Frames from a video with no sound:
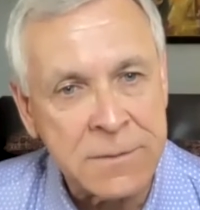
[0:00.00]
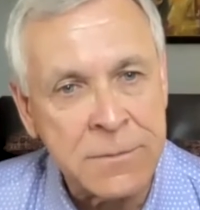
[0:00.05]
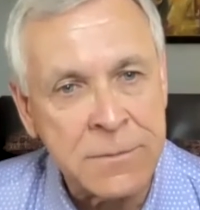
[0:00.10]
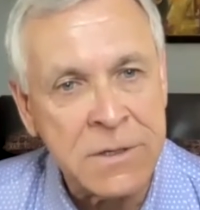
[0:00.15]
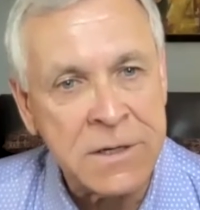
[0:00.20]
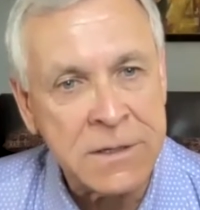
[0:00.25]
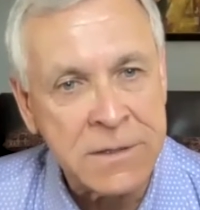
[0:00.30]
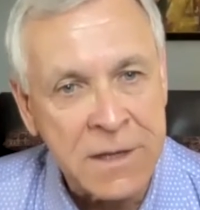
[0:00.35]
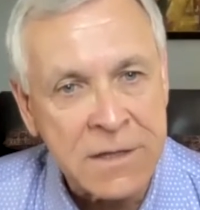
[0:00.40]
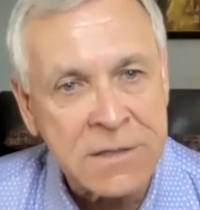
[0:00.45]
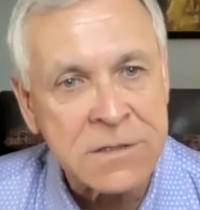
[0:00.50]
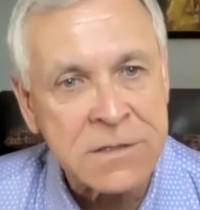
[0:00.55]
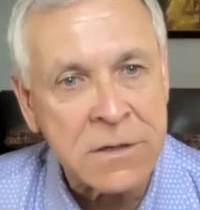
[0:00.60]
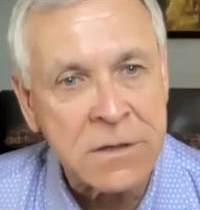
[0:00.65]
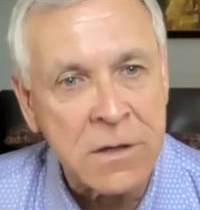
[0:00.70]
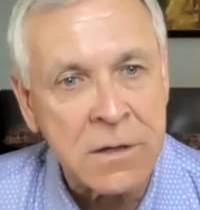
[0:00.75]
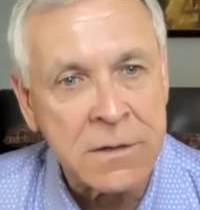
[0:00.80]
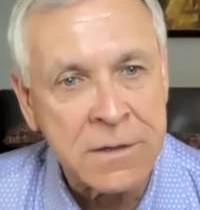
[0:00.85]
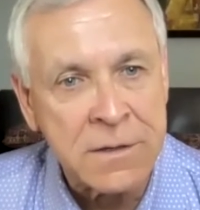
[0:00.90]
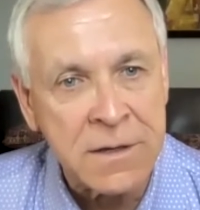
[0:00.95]
I mean, it takes
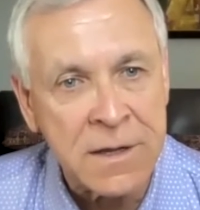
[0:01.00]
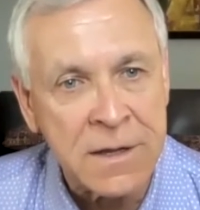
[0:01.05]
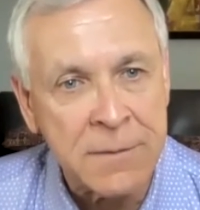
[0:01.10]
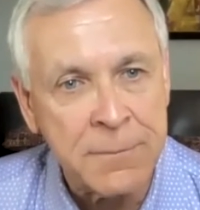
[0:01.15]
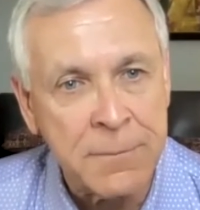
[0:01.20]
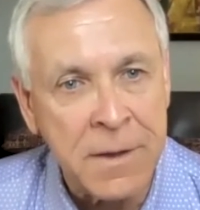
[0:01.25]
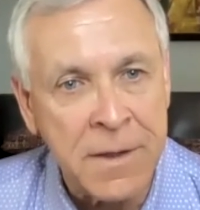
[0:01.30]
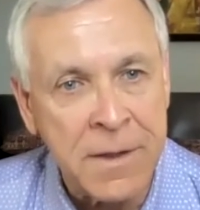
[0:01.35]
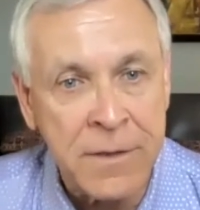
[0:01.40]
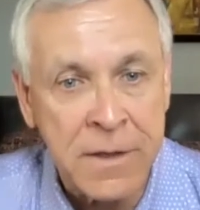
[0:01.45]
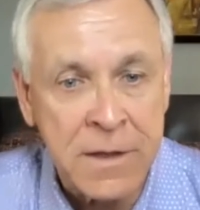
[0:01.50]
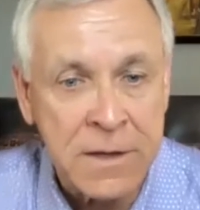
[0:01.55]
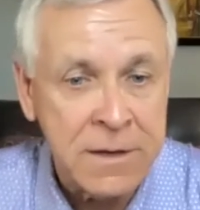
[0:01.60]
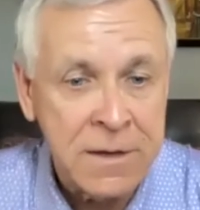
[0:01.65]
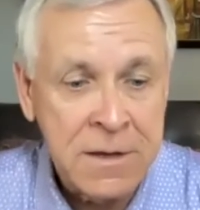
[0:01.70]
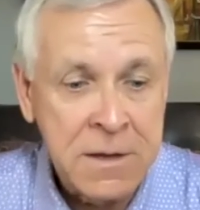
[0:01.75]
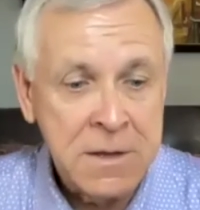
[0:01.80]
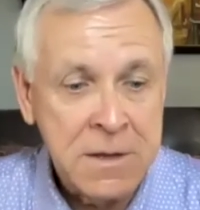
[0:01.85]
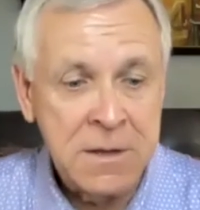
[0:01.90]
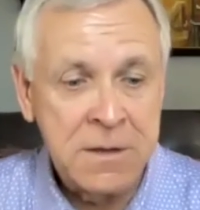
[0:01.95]
a long time. And
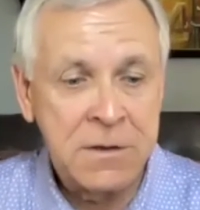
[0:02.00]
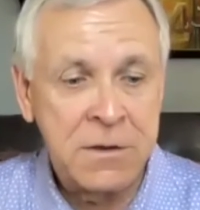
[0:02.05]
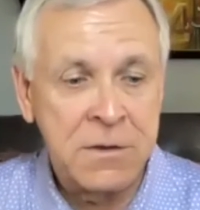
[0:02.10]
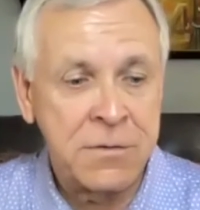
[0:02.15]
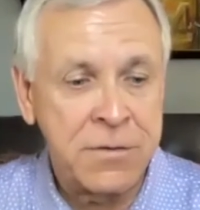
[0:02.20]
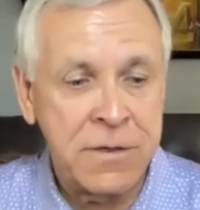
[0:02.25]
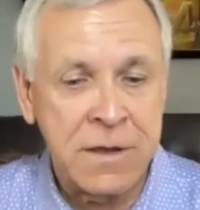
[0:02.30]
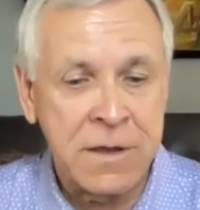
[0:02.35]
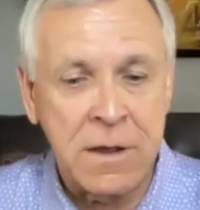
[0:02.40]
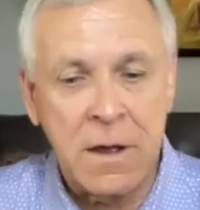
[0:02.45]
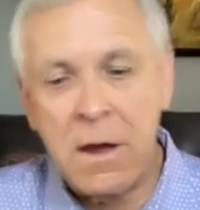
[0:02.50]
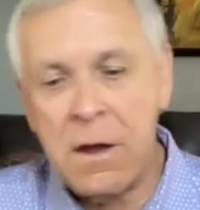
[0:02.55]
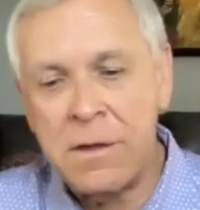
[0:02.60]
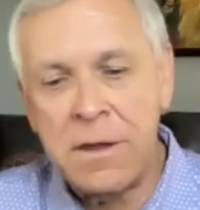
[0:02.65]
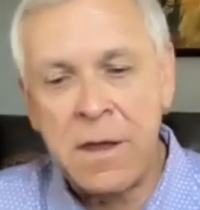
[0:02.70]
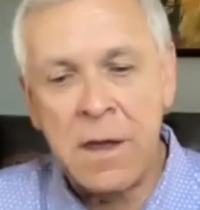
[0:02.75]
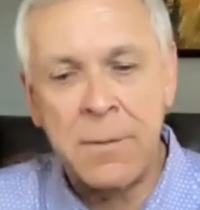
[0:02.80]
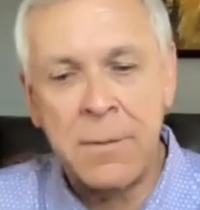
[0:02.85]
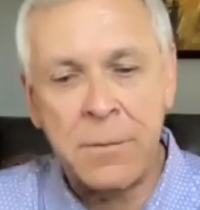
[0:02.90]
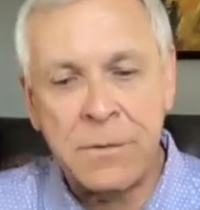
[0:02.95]
then you think,
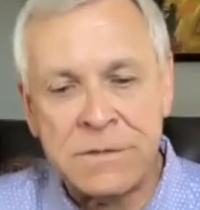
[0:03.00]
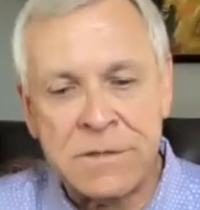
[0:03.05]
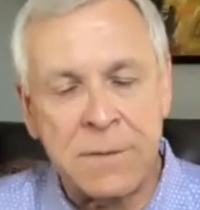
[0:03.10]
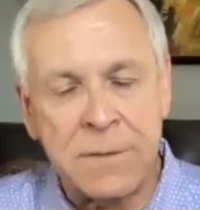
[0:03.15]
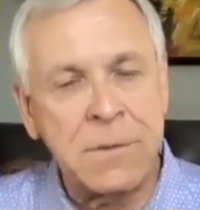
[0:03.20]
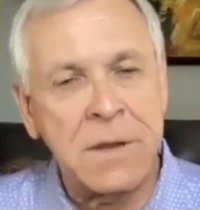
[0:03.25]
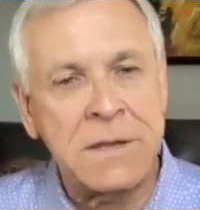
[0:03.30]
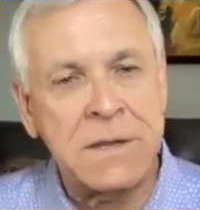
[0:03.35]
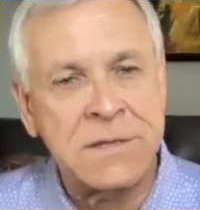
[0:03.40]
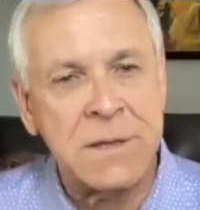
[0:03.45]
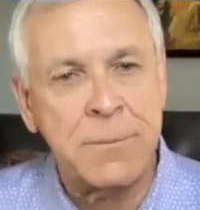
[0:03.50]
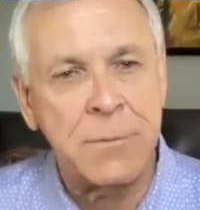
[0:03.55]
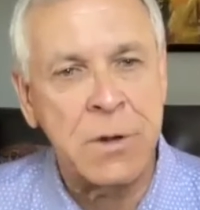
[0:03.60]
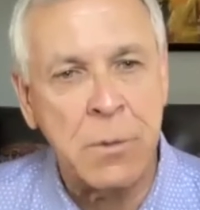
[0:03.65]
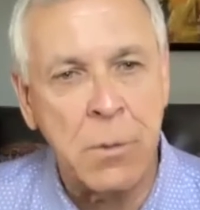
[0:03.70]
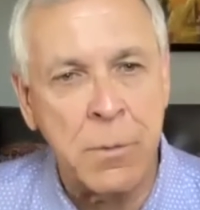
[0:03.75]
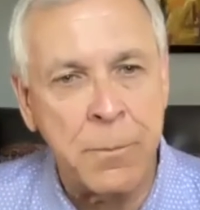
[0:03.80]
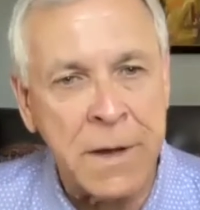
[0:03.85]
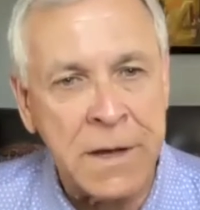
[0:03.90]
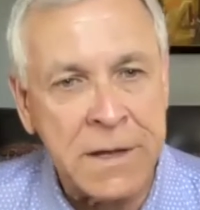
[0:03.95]
oh yeah, but someday
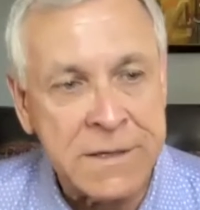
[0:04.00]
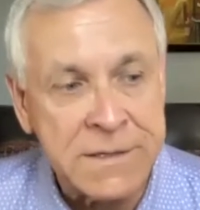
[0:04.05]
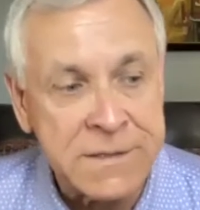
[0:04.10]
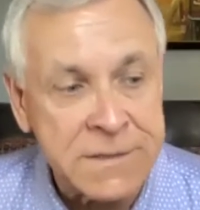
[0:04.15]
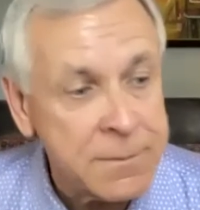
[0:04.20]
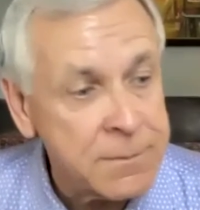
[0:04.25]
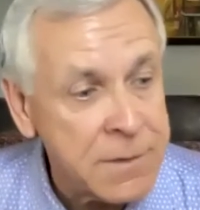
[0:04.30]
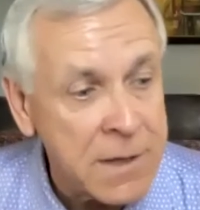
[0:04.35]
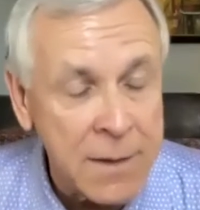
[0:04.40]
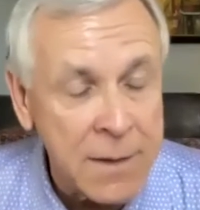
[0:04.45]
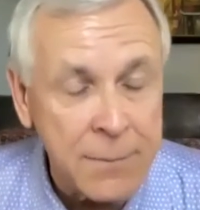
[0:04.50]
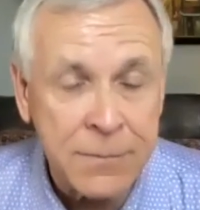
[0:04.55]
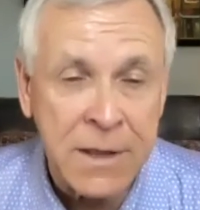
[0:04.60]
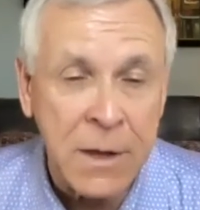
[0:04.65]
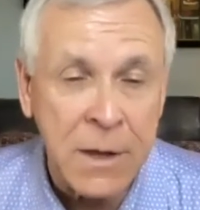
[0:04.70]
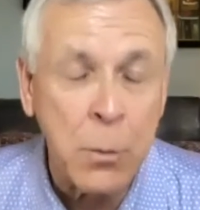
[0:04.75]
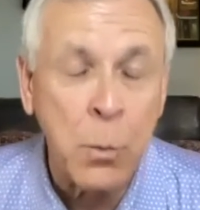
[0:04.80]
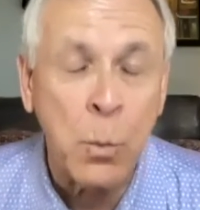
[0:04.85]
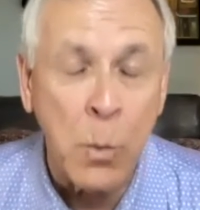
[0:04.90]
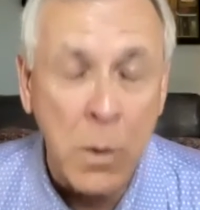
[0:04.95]
somebody will buy.
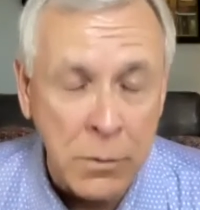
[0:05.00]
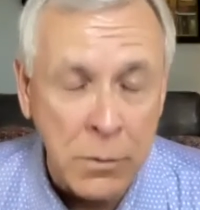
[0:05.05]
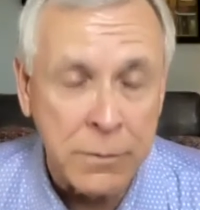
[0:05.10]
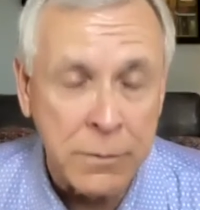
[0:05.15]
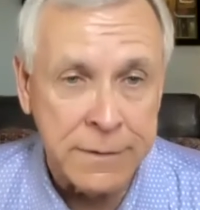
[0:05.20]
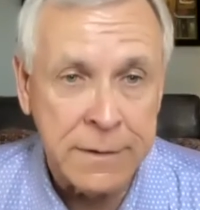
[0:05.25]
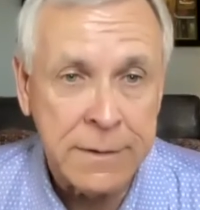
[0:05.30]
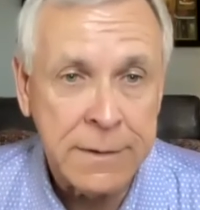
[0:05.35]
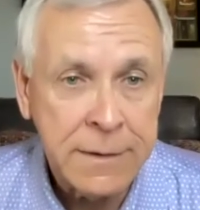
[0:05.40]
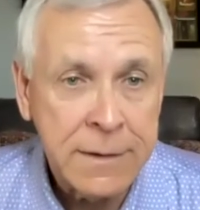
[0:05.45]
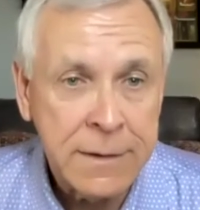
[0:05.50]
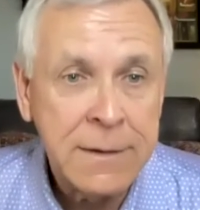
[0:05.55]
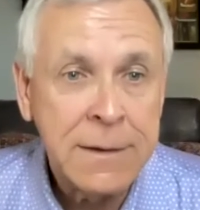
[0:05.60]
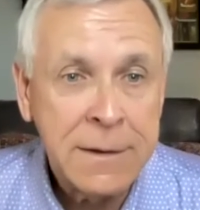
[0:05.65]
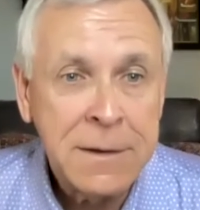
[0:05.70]
Sometimes they won't.